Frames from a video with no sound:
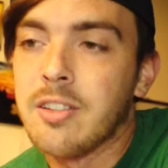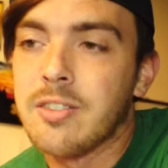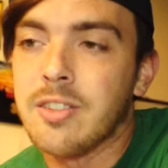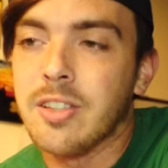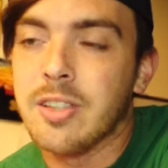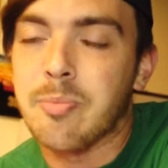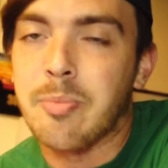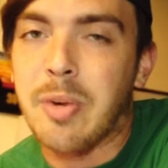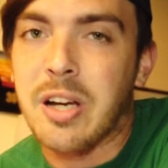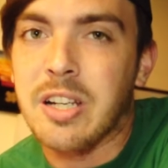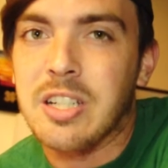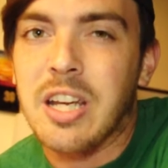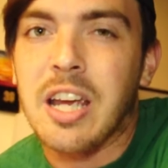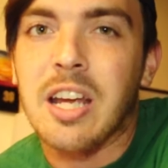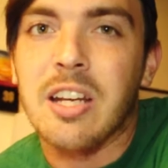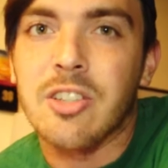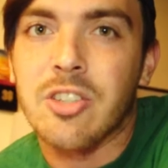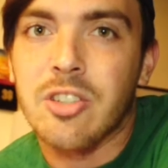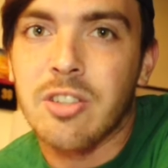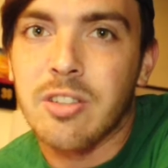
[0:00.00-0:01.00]
So this might
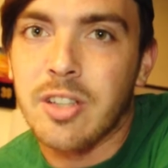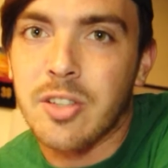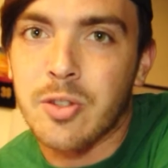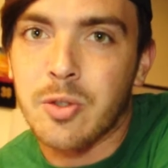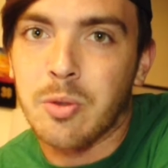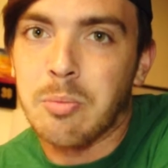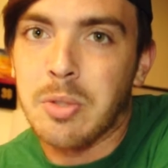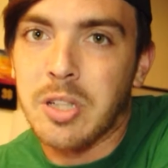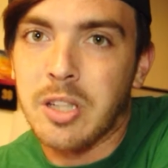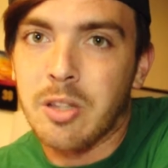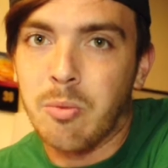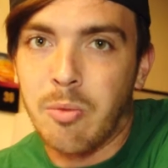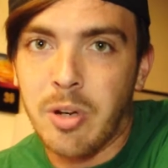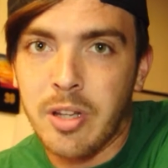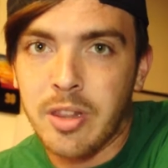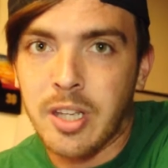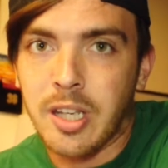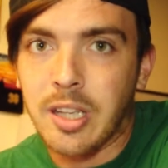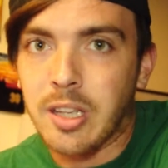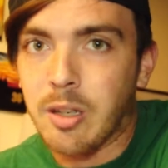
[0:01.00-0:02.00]
change. This would be the
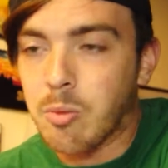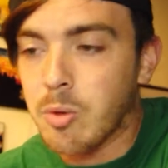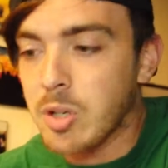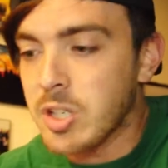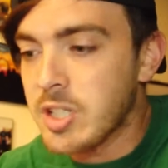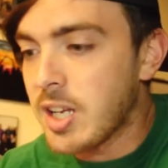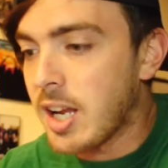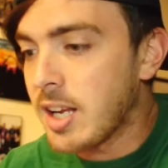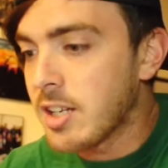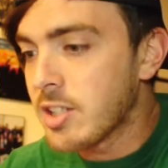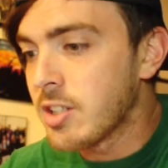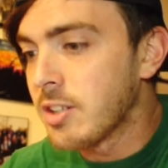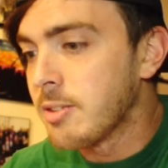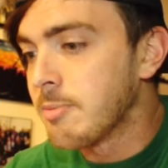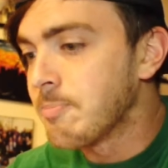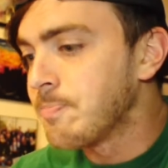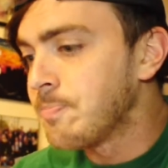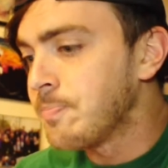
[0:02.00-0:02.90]
one thing that would change.